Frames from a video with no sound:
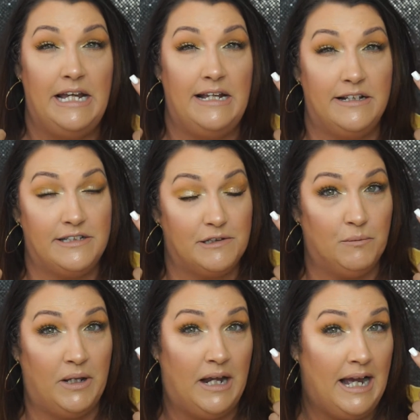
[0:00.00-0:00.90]
It's
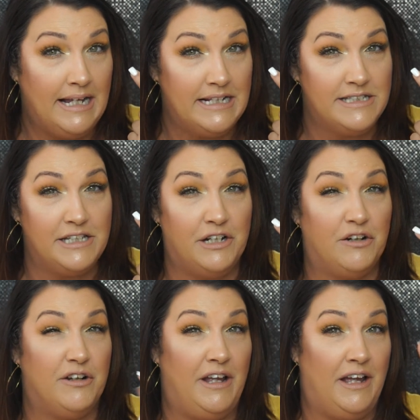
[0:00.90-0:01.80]
what I
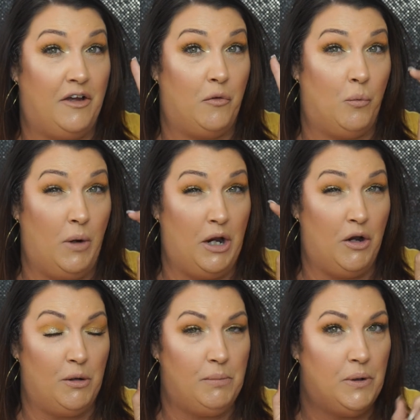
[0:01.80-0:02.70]
considered a
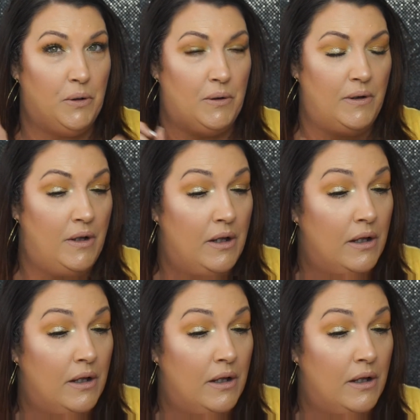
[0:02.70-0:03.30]
wearable